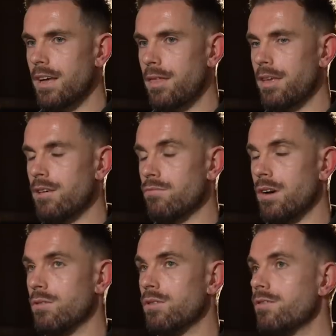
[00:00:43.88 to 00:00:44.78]
I think
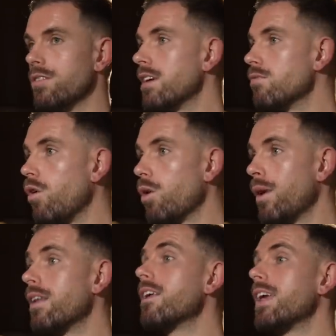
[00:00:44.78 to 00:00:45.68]
I don't even think Roy
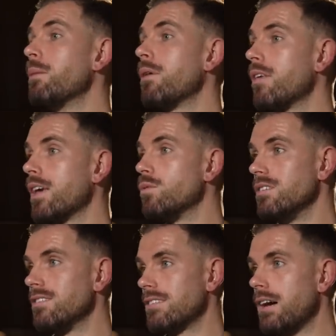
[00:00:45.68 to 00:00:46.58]
went to the game. I think it was
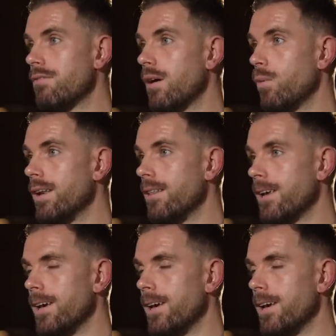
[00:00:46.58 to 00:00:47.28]
his staff that went to the